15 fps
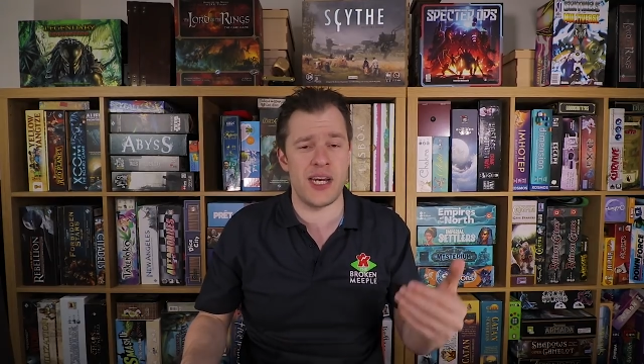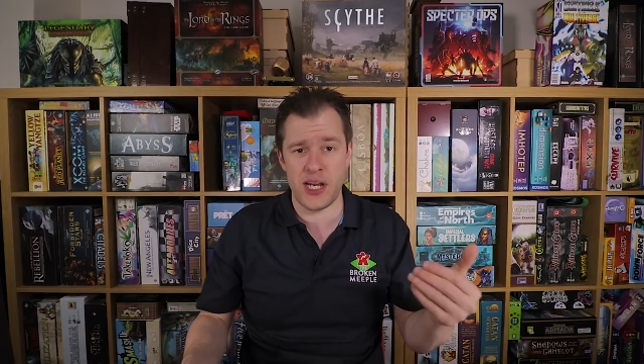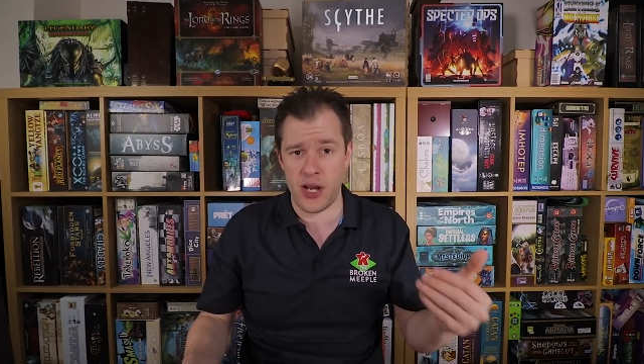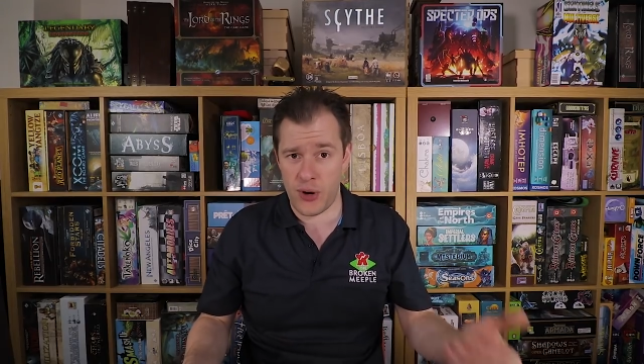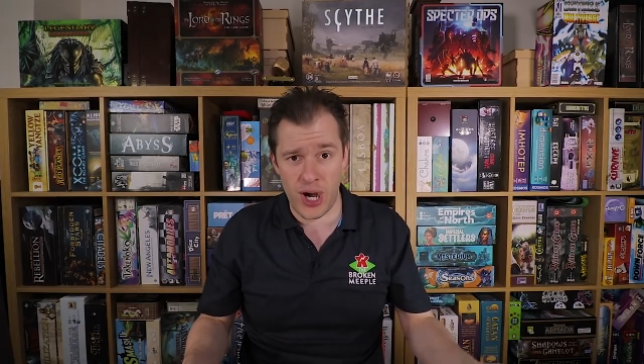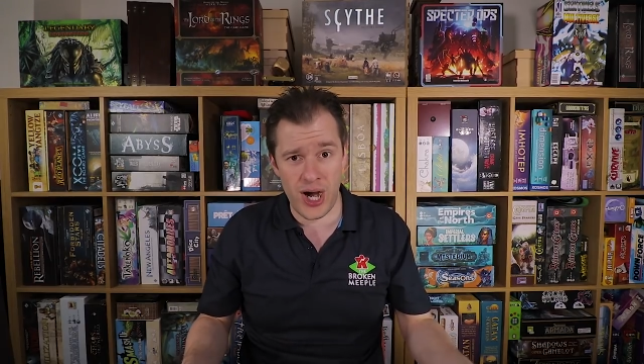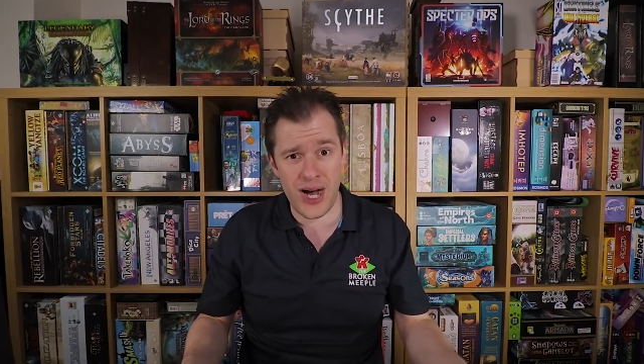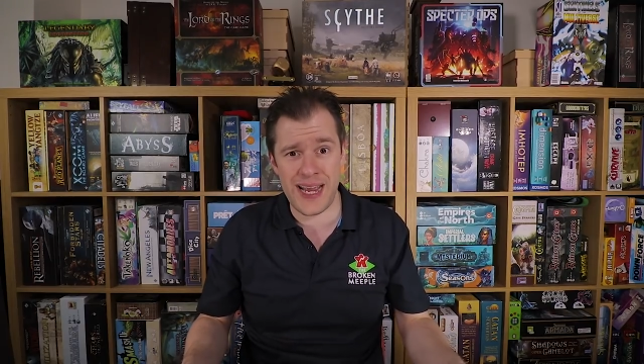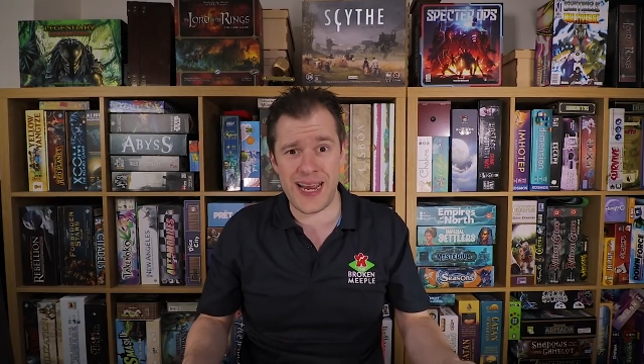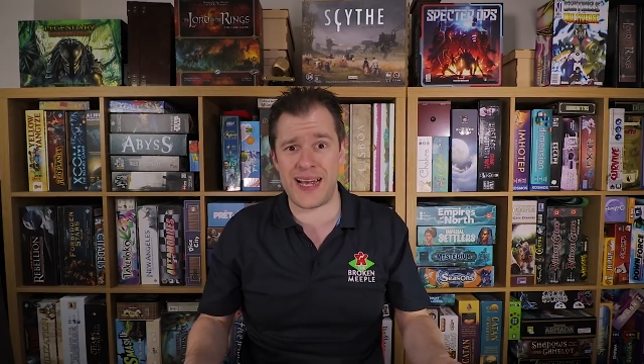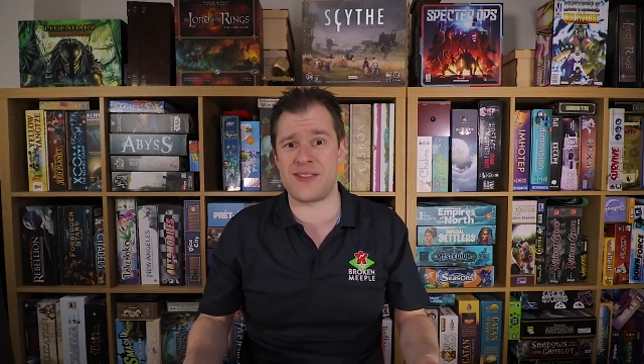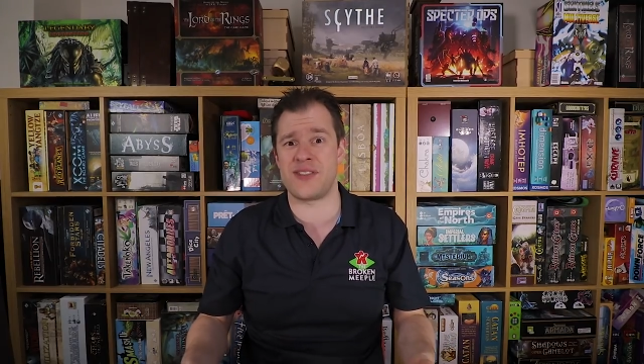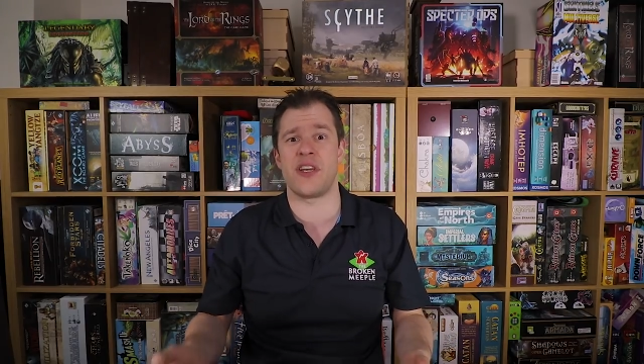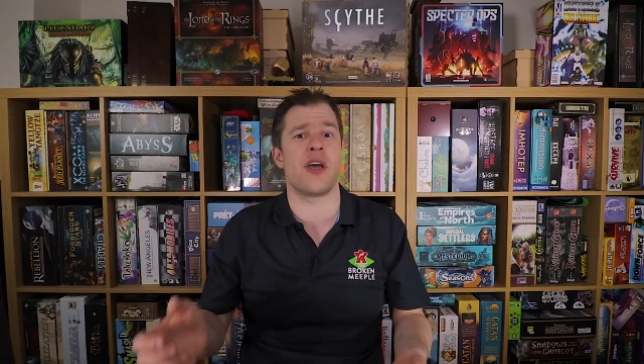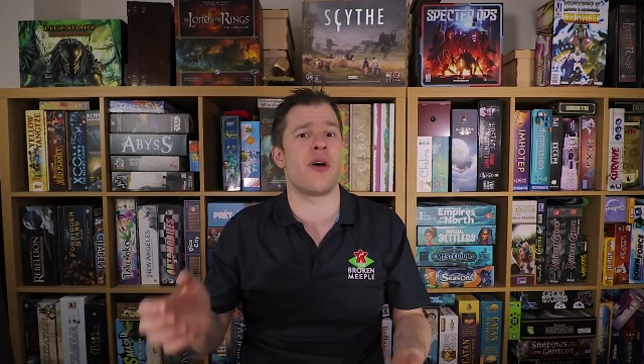you know, hi,
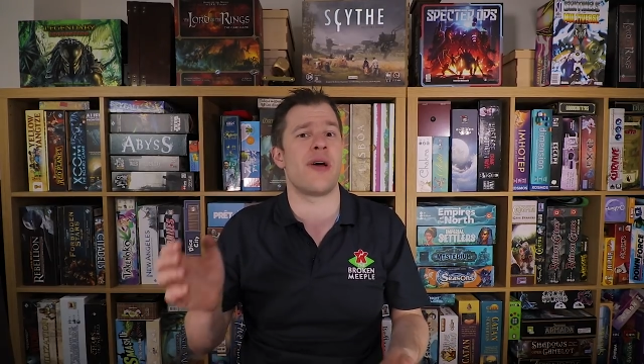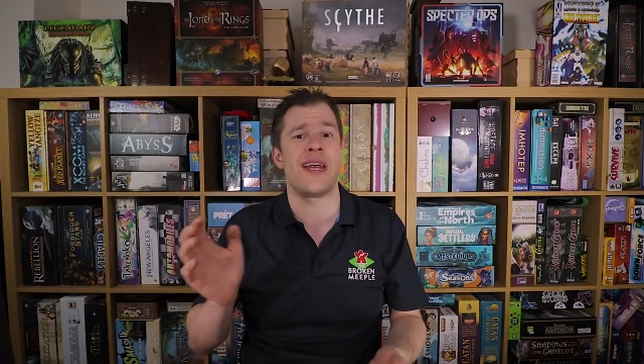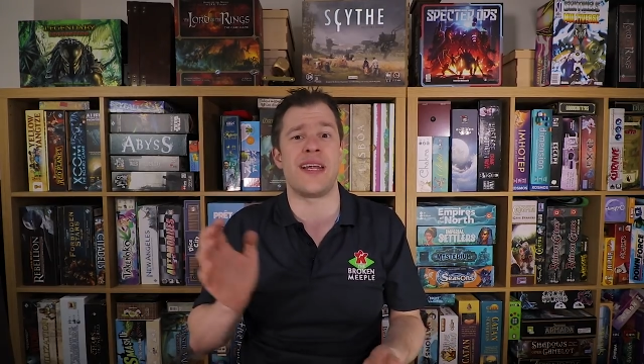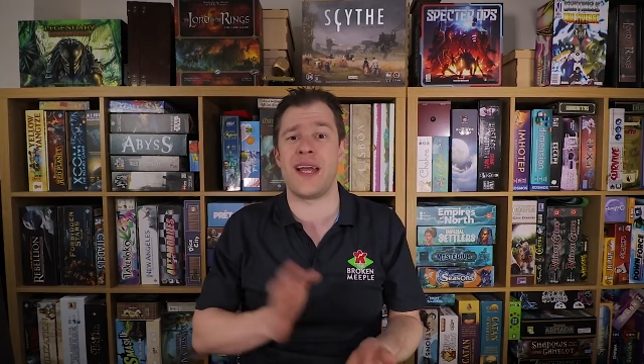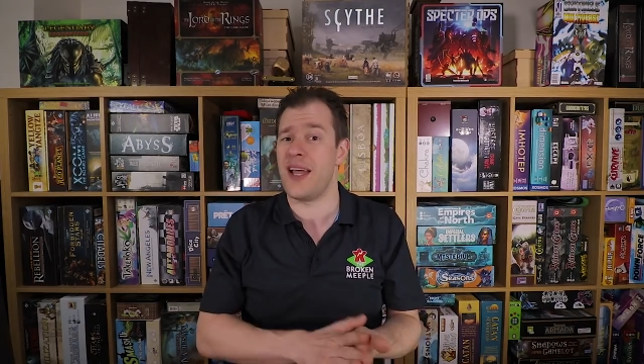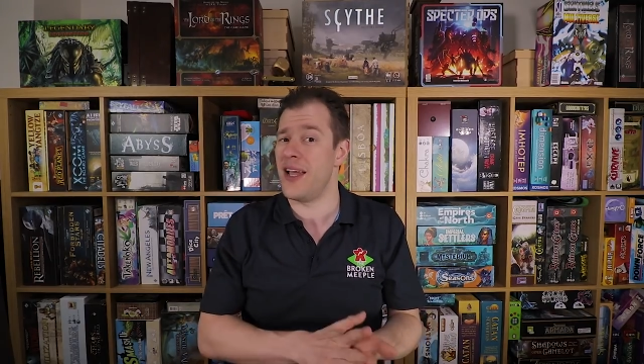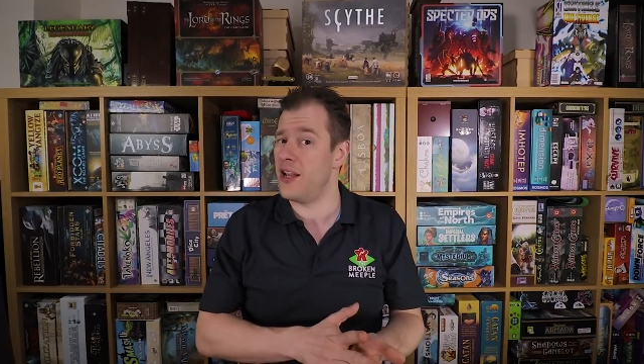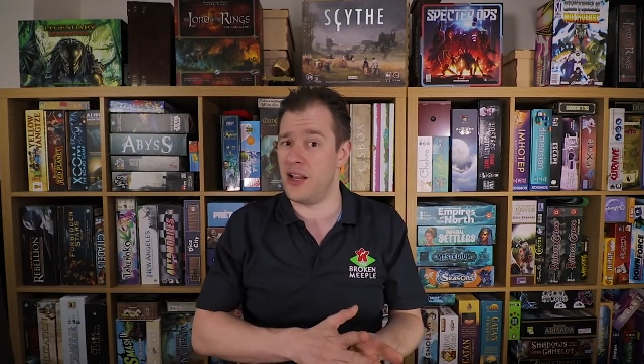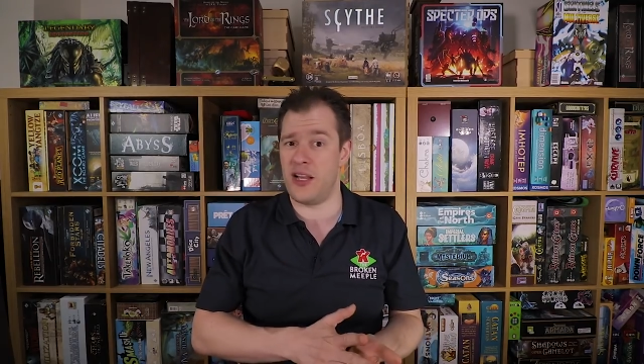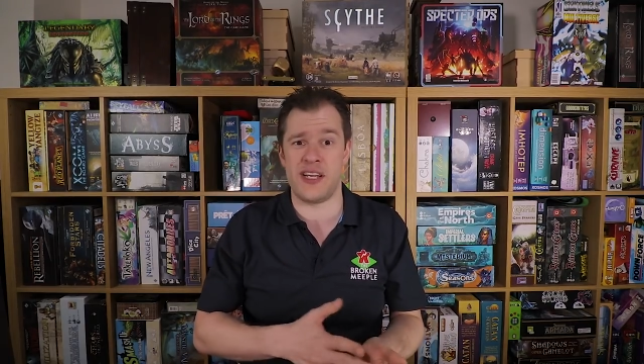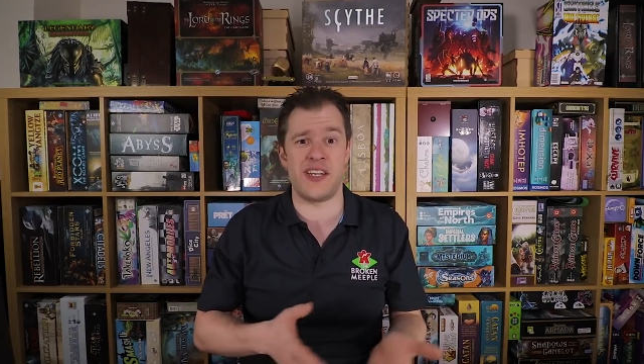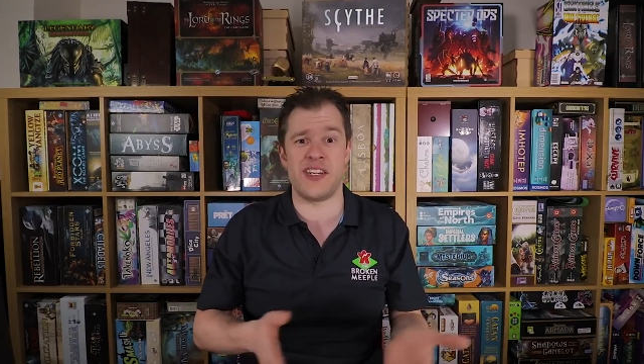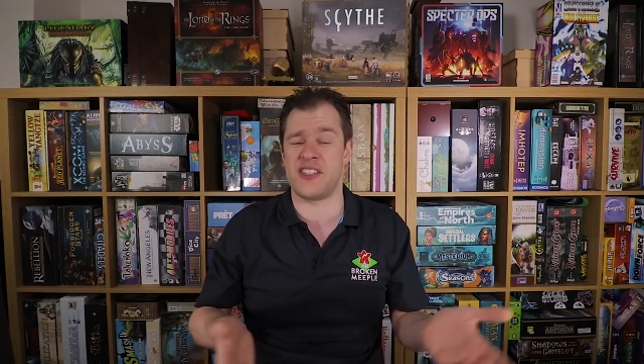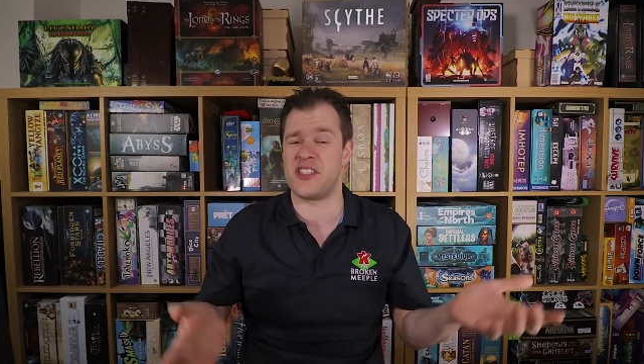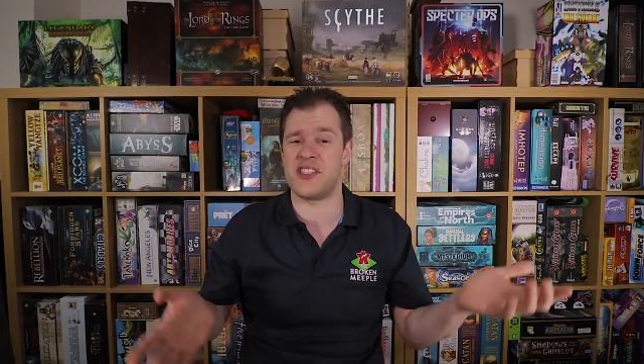how's it going?
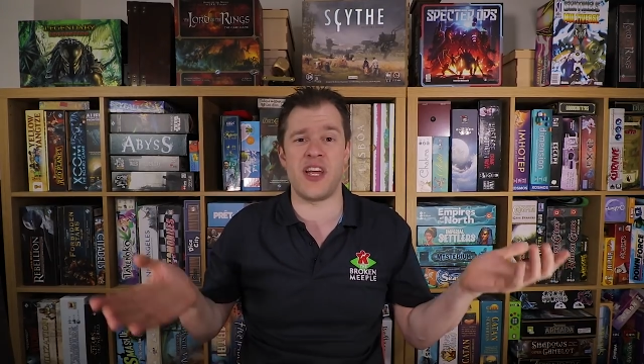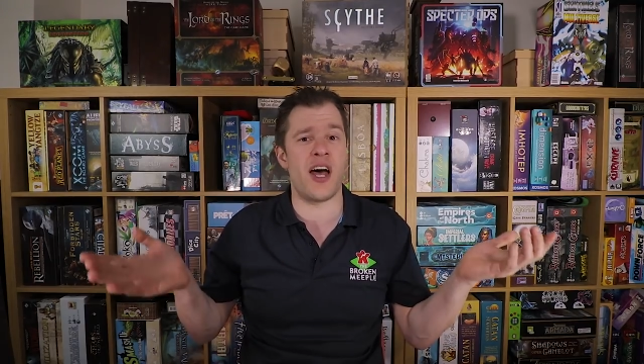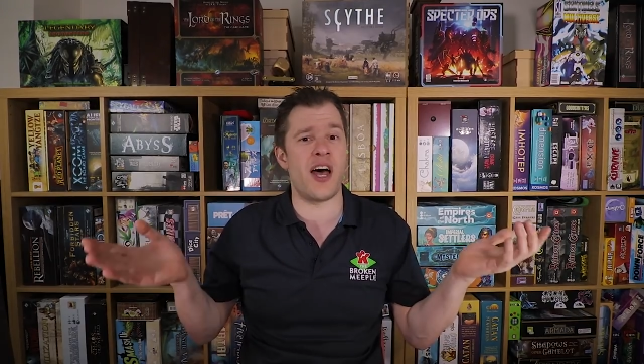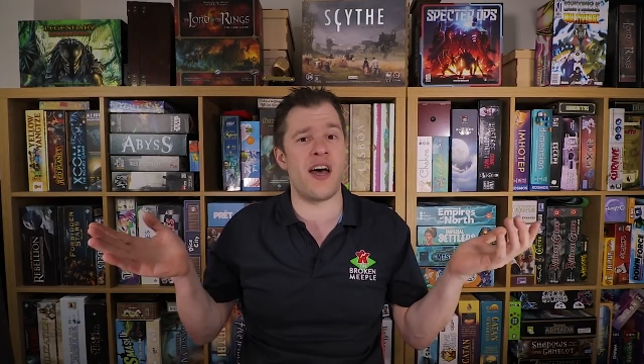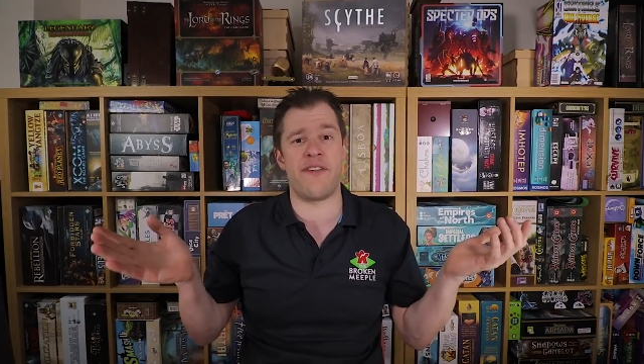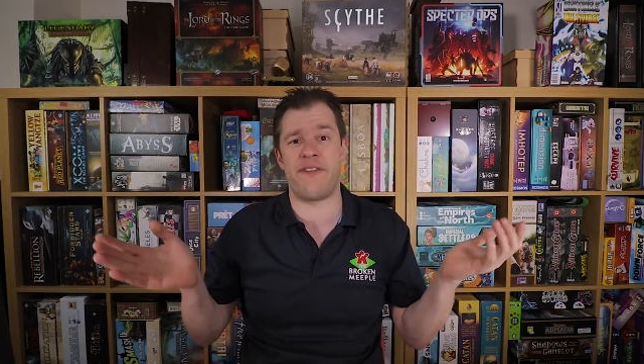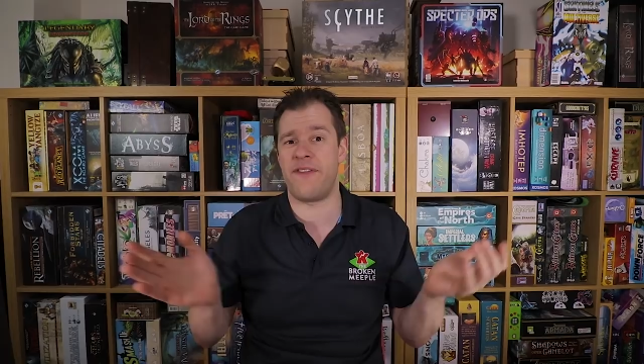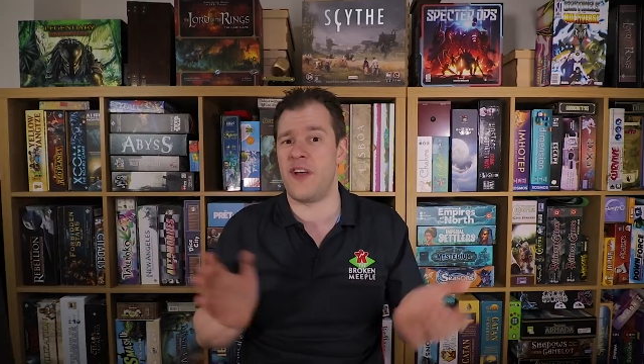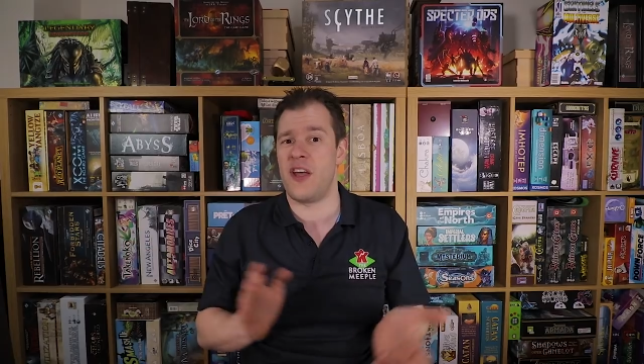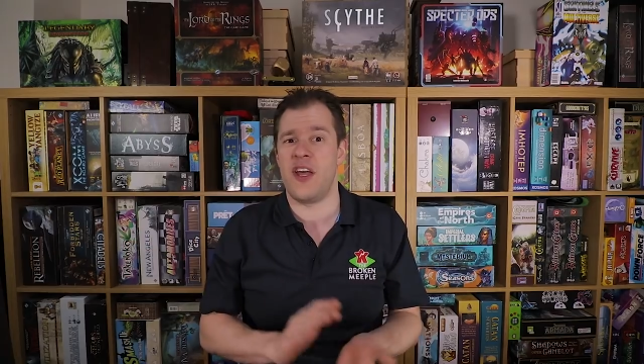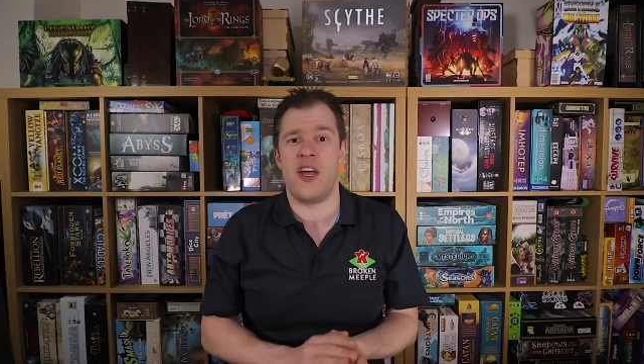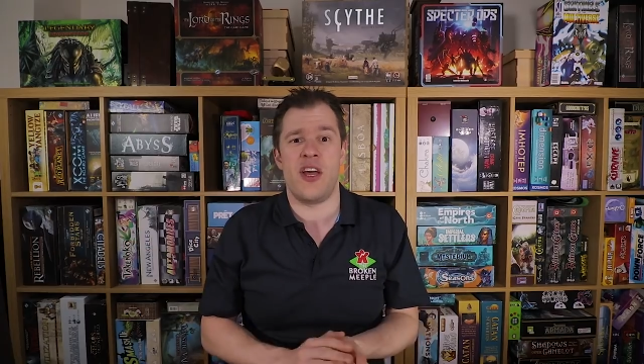Like your stuff.